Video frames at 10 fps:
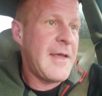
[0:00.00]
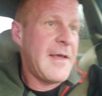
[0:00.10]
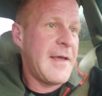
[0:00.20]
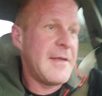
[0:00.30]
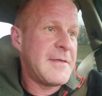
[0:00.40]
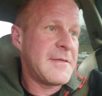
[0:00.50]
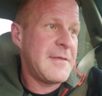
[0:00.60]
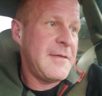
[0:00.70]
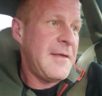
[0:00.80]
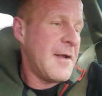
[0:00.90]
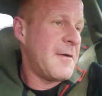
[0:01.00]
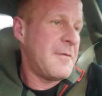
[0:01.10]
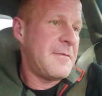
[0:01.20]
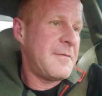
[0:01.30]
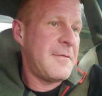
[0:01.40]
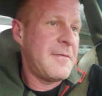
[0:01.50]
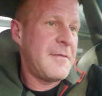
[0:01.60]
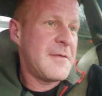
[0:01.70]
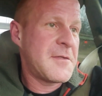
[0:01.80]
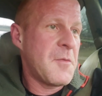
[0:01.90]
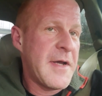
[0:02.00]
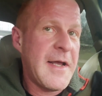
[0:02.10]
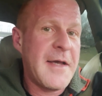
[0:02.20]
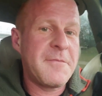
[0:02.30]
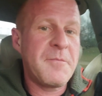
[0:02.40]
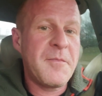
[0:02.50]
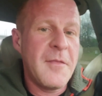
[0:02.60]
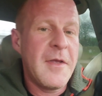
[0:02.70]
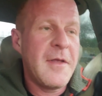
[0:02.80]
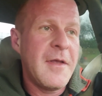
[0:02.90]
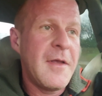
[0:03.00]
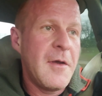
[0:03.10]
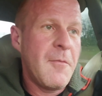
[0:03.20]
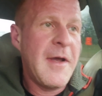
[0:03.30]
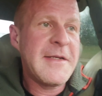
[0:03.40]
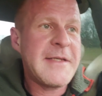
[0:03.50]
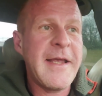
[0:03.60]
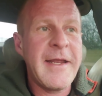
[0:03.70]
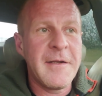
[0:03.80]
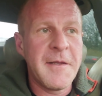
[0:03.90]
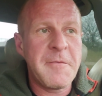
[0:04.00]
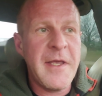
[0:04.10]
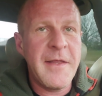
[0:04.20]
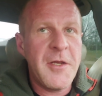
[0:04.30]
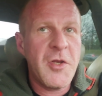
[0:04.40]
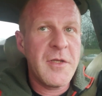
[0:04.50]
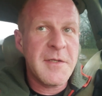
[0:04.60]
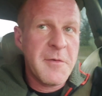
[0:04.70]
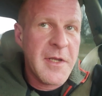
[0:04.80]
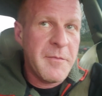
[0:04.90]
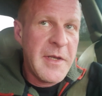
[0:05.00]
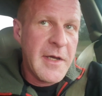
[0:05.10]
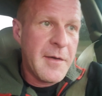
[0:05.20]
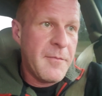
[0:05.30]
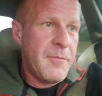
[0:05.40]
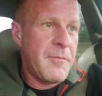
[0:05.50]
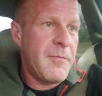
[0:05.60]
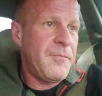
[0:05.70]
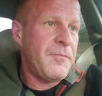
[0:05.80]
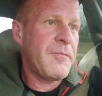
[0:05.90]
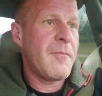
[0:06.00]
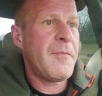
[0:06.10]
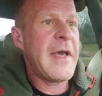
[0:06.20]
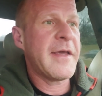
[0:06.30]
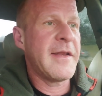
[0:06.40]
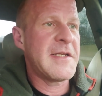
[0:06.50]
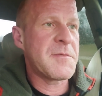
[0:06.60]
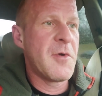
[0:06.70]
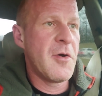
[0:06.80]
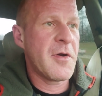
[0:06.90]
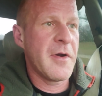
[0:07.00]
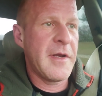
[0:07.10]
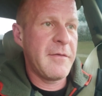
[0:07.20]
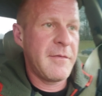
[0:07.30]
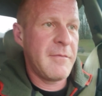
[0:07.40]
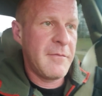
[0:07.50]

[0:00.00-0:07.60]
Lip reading: And, so why not say in Lembke that someone could be have pack-a-day smoker and,